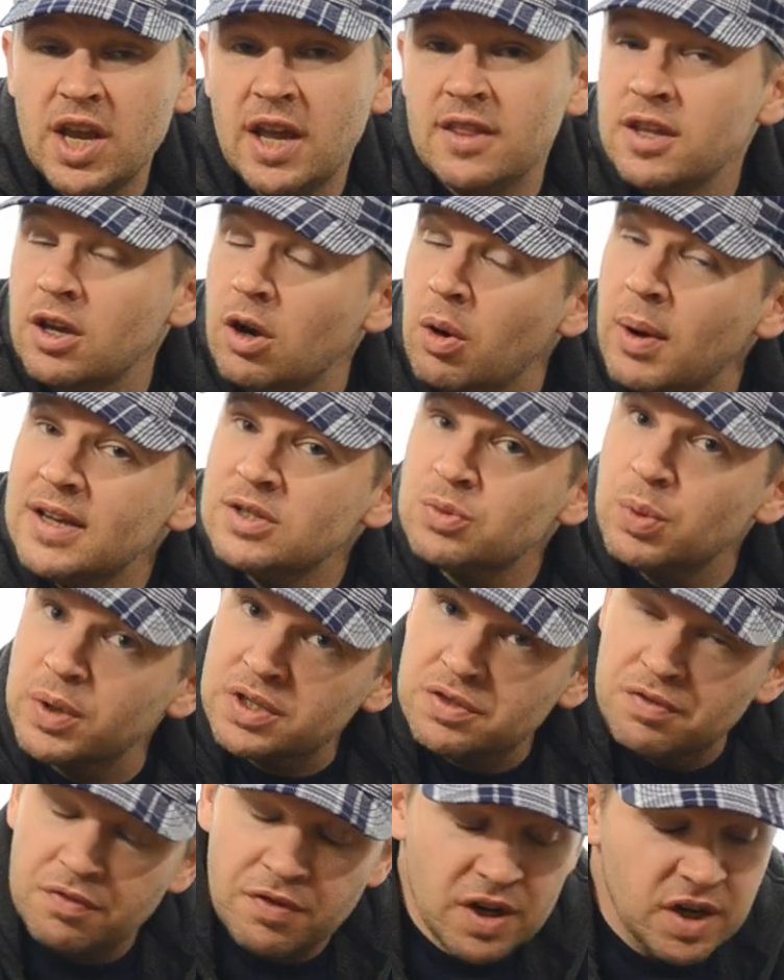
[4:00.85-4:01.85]
And the OS
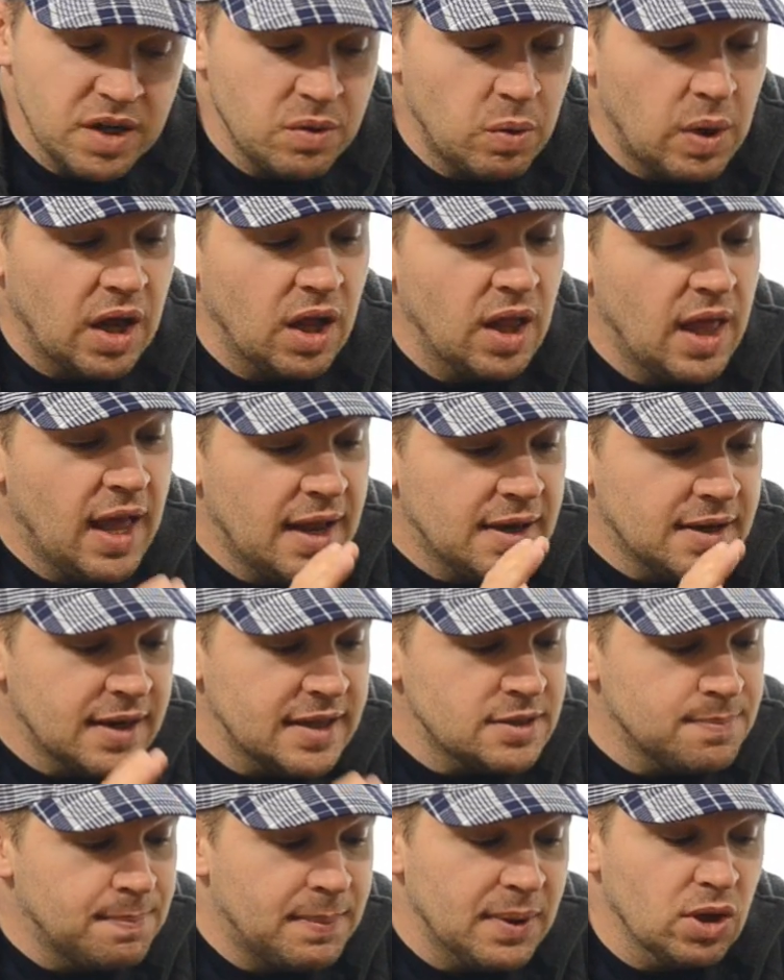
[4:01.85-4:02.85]
works very well.
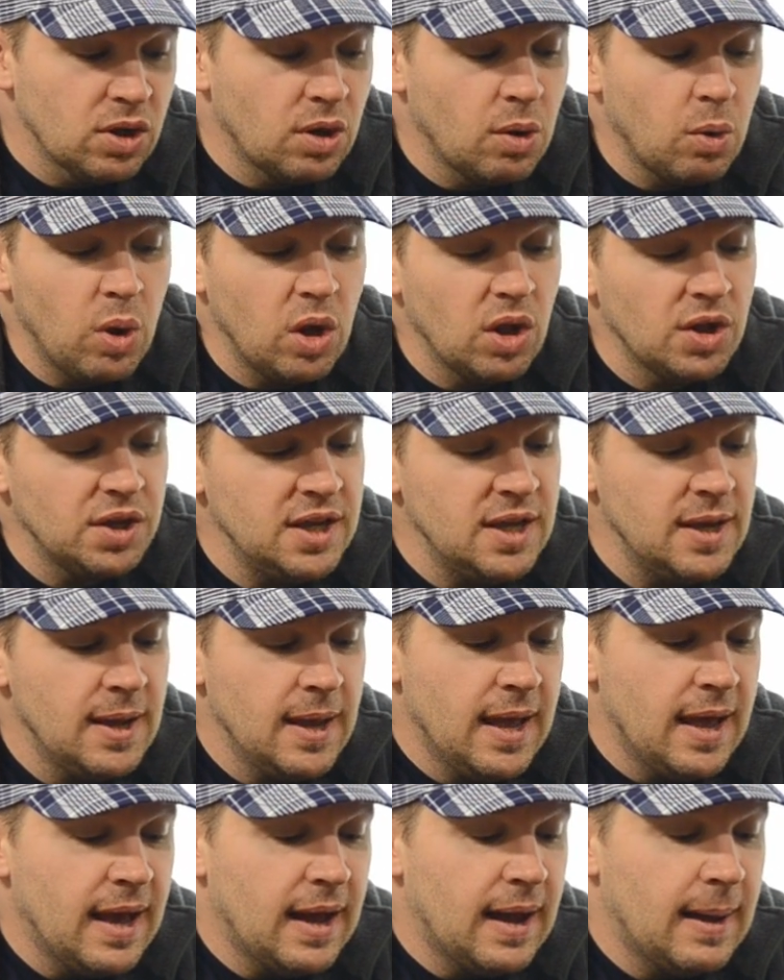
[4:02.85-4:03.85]
Nice build quality.
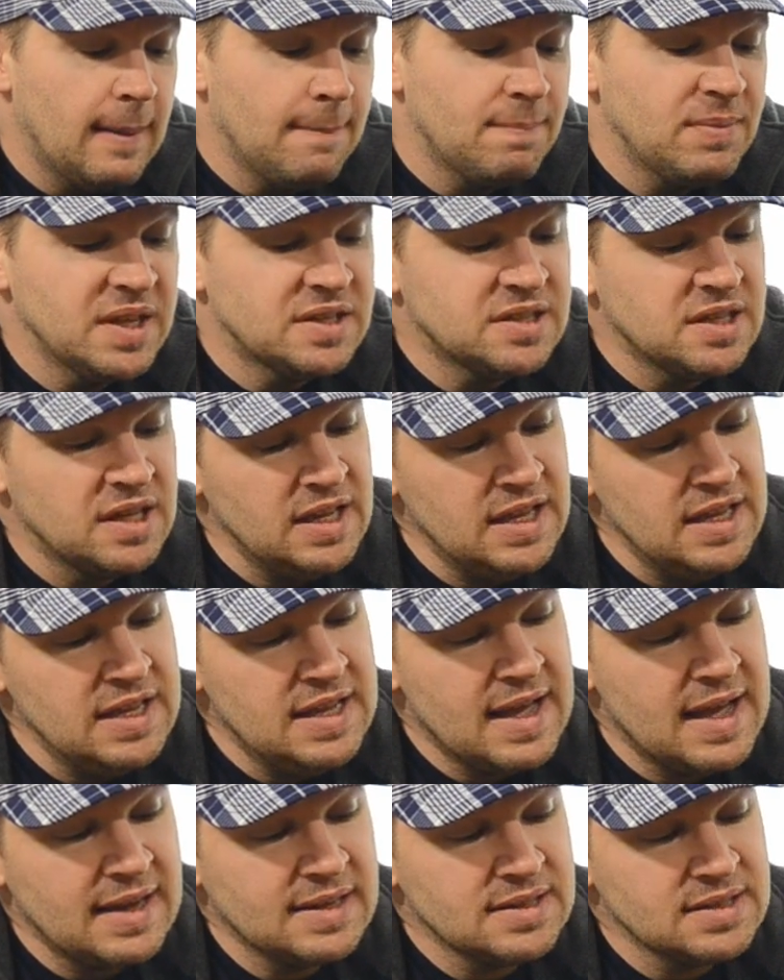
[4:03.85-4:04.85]
Um, it's an
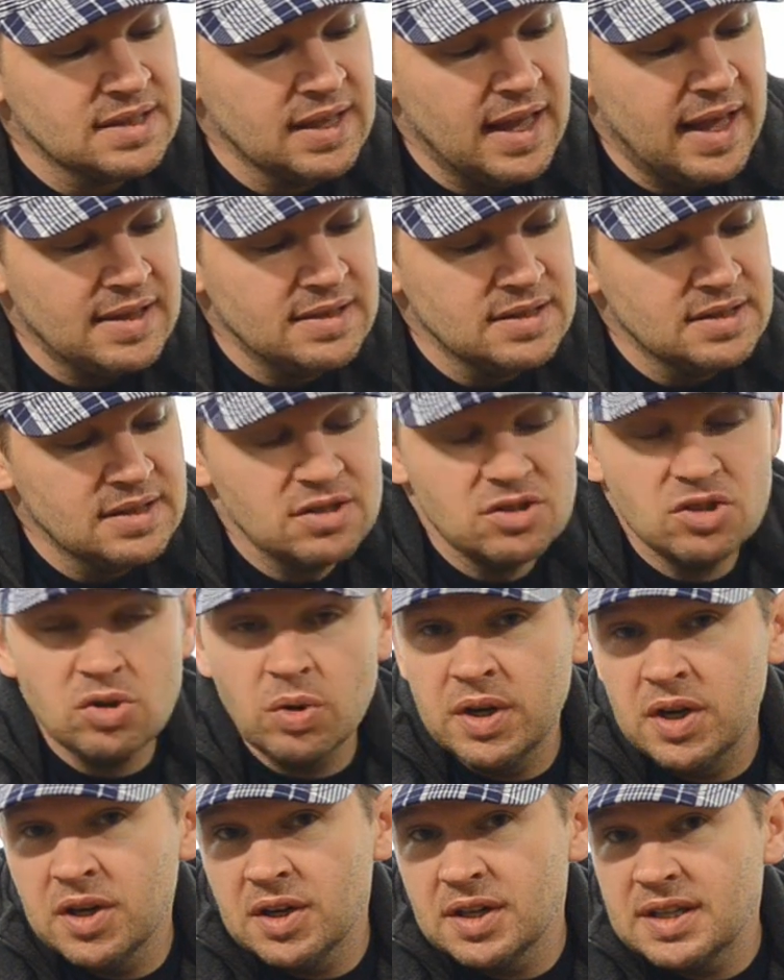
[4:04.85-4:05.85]
EX lens. So
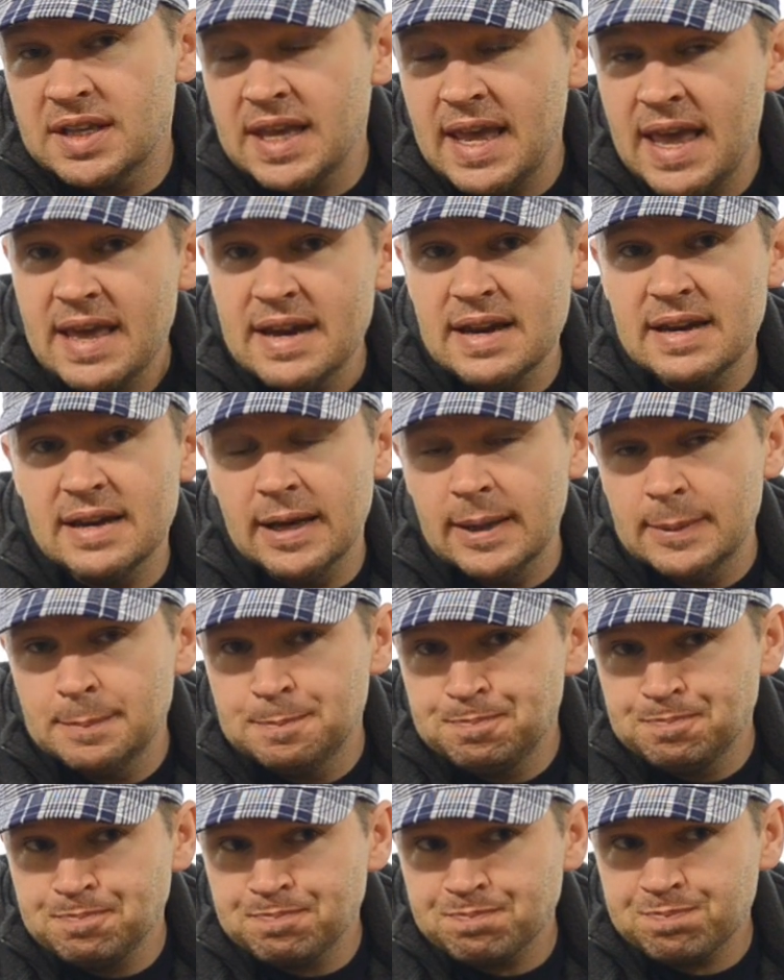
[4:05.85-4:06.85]
here in Canada,
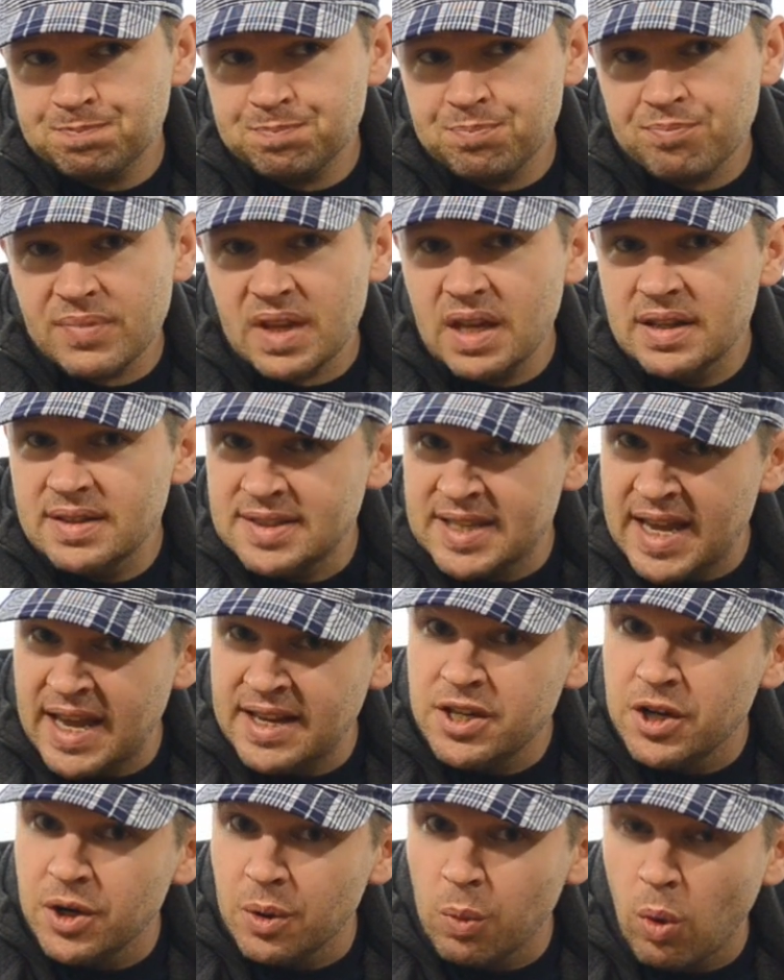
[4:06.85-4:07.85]

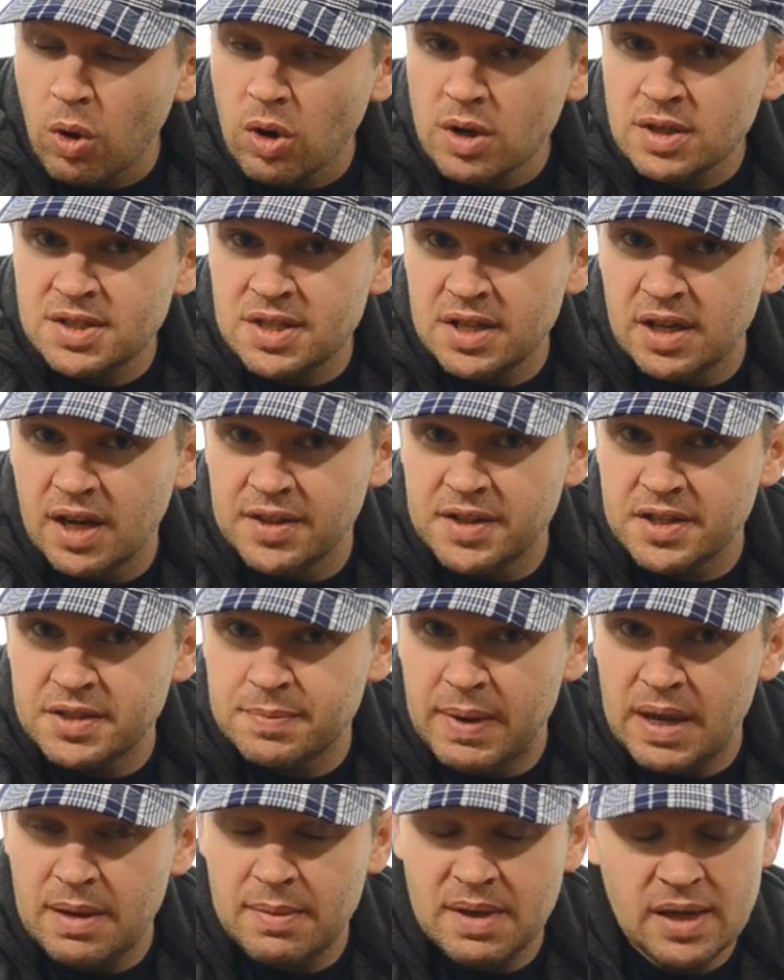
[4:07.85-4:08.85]
10 year warranty on this
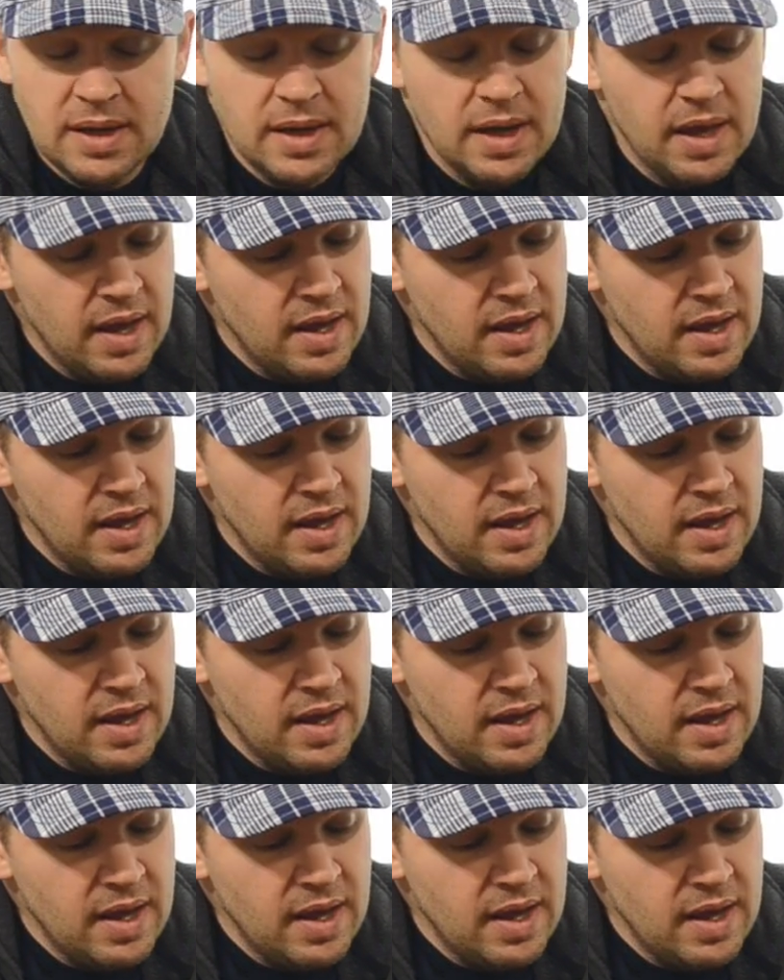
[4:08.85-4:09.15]
baby.